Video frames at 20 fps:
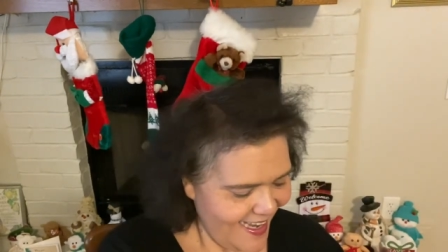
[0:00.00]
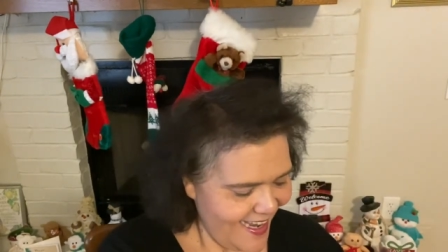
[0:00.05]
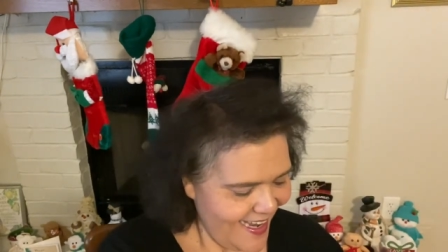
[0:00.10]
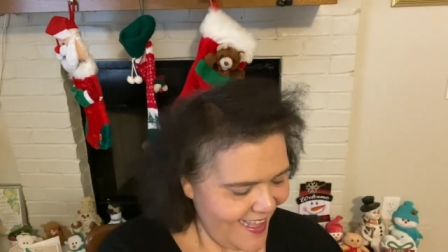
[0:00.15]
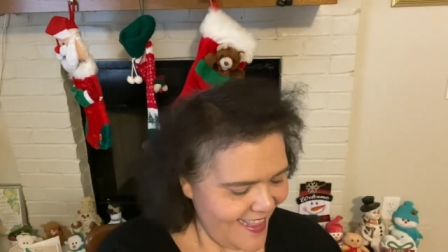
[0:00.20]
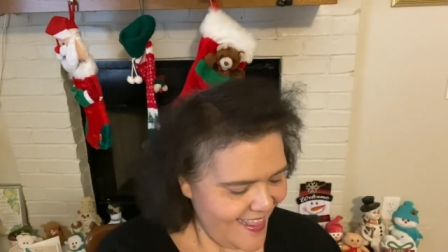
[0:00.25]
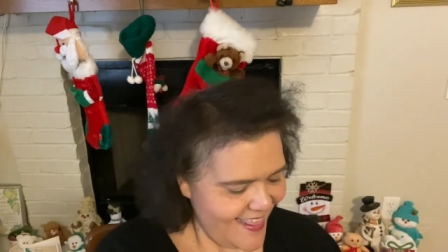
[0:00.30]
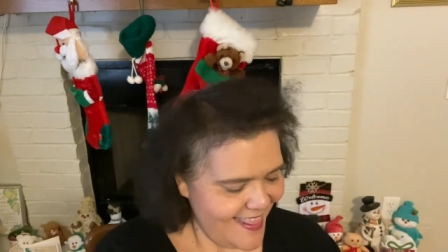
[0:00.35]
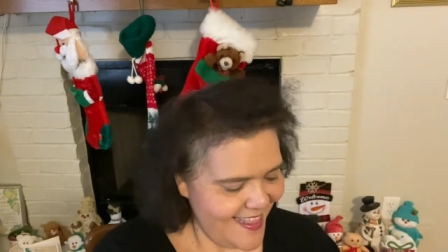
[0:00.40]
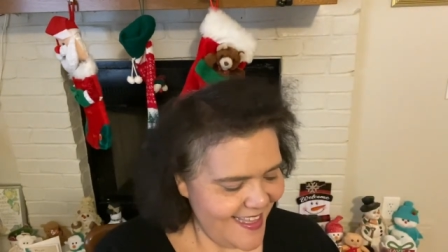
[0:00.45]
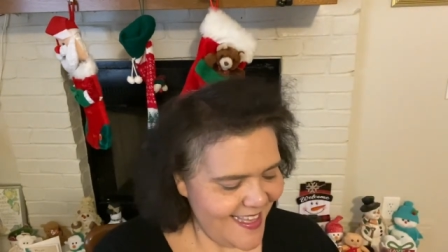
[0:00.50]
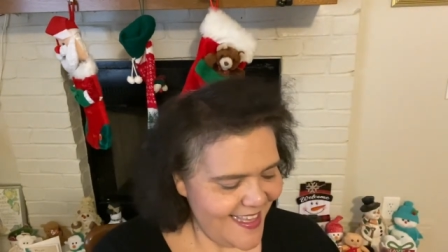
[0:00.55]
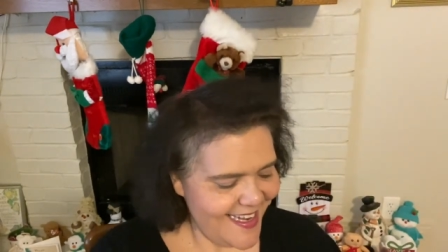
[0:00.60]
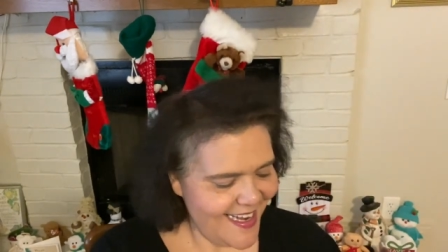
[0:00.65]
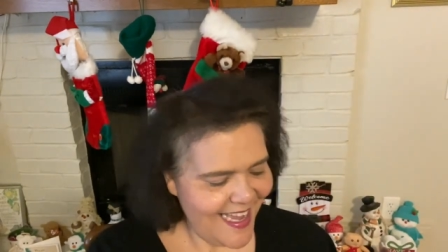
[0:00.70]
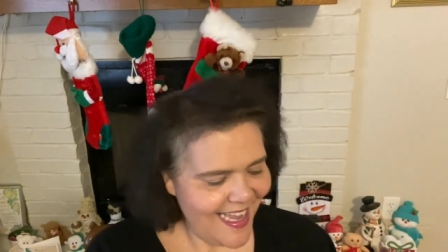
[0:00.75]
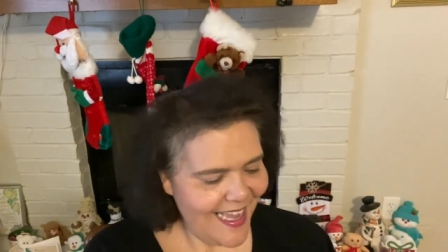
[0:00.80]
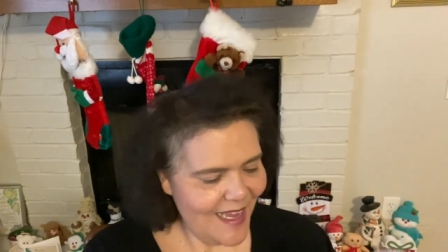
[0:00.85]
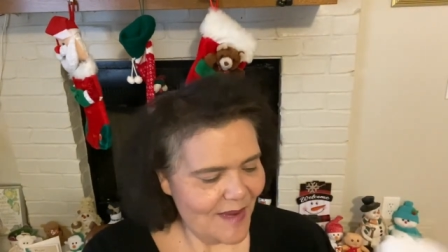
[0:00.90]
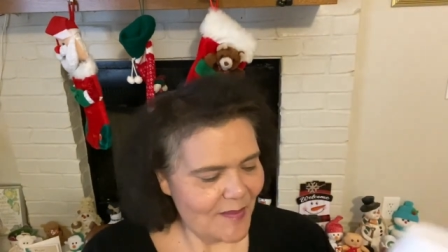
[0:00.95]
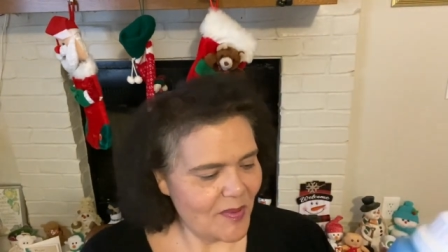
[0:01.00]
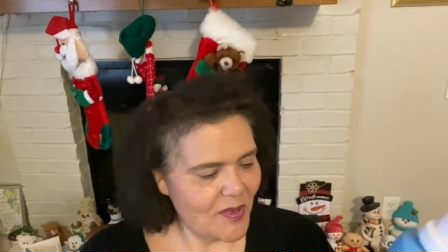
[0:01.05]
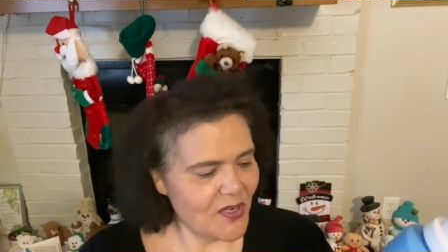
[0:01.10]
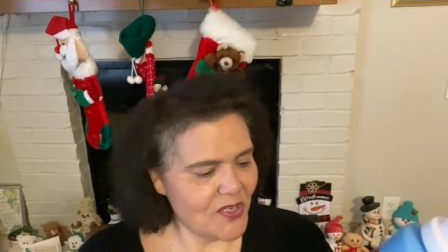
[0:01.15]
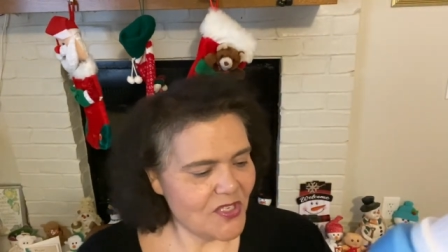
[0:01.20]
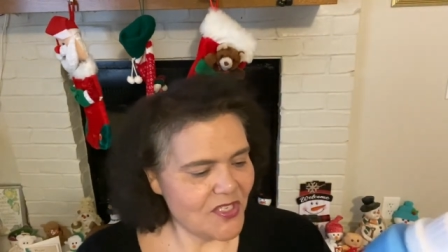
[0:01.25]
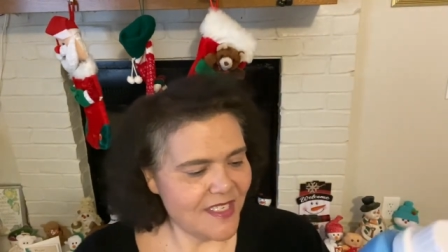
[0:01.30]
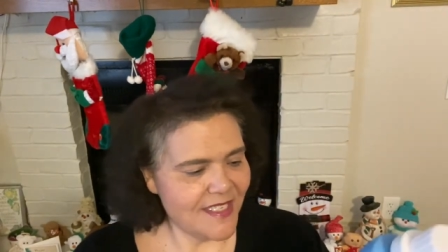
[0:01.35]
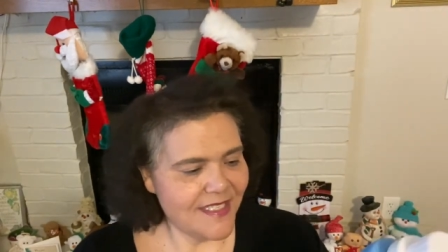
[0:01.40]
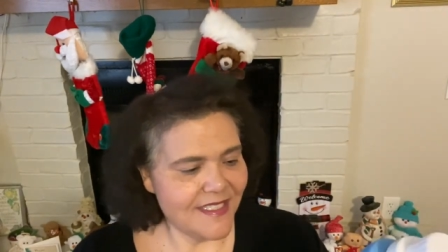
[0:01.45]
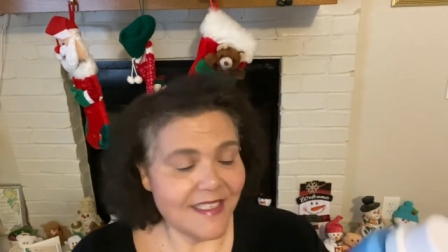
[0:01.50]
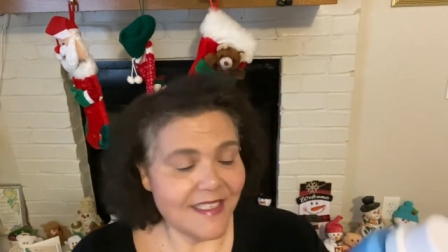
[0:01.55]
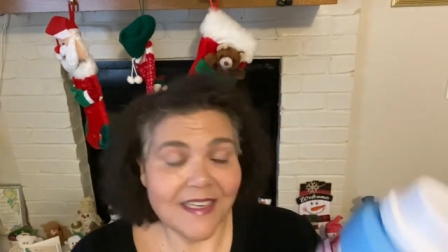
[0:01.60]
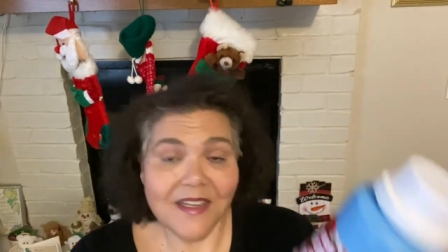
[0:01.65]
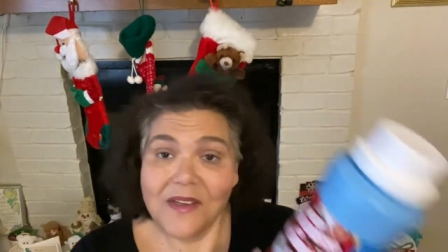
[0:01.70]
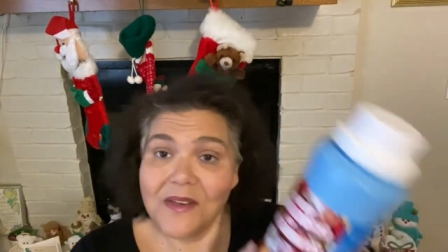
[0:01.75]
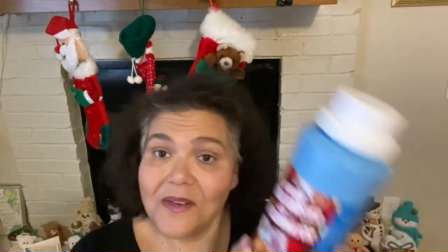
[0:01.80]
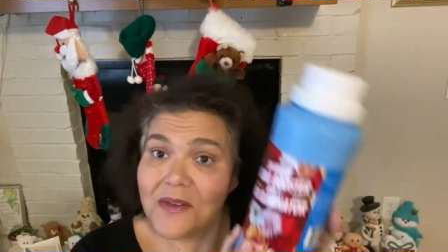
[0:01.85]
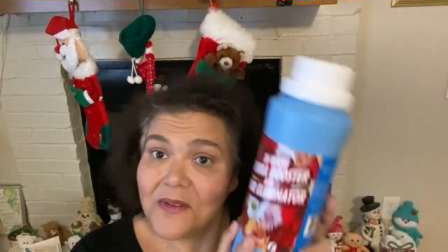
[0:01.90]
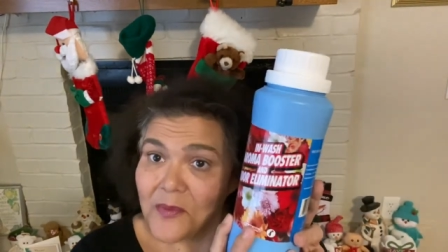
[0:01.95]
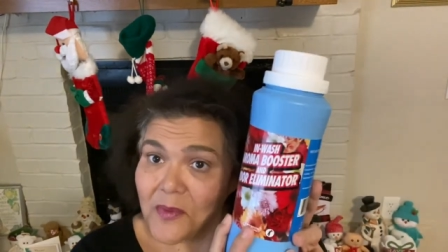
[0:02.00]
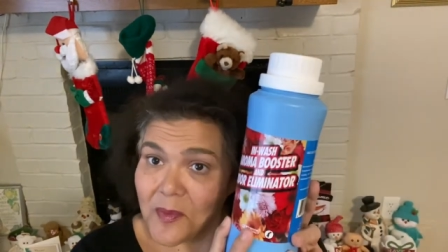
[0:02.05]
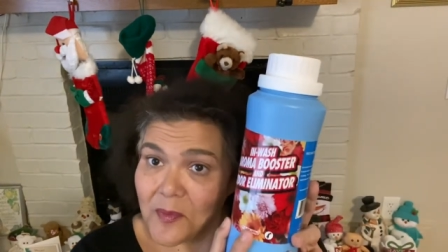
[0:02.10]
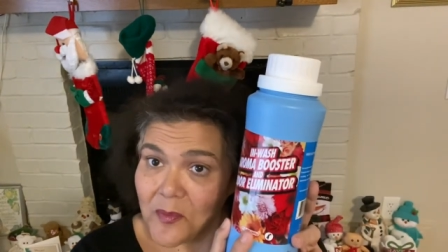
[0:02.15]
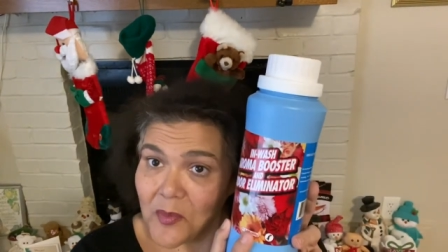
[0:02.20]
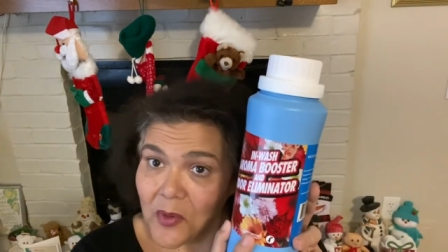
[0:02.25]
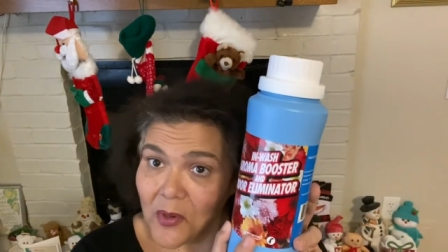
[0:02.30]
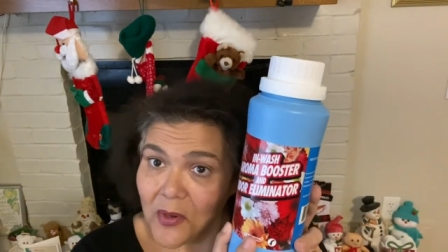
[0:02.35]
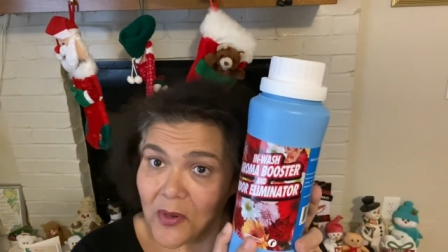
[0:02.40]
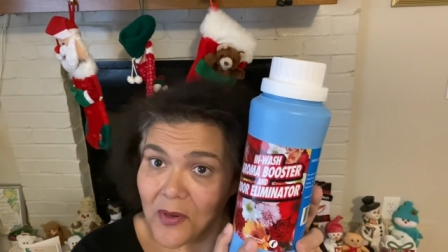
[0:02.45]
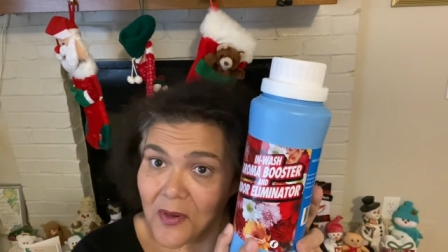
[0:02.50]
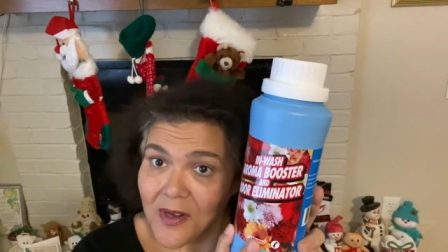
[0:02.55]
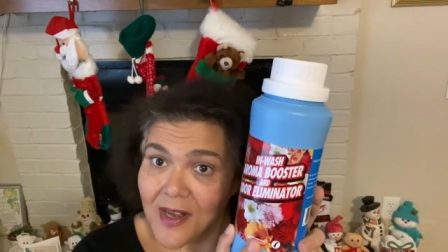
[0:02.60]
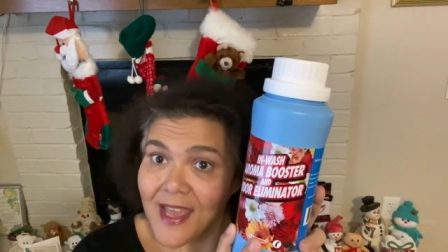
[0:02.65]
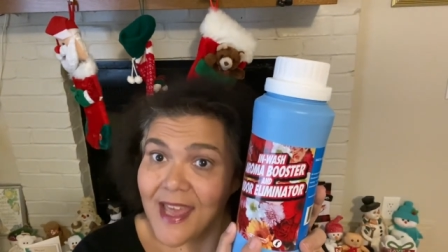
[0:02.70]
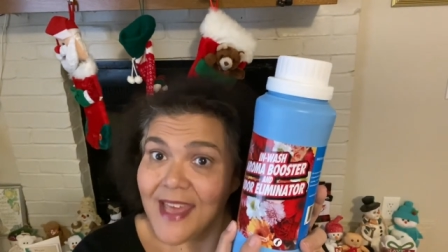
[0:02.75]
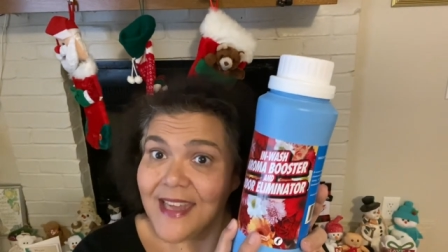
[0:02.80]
And then I purchased one more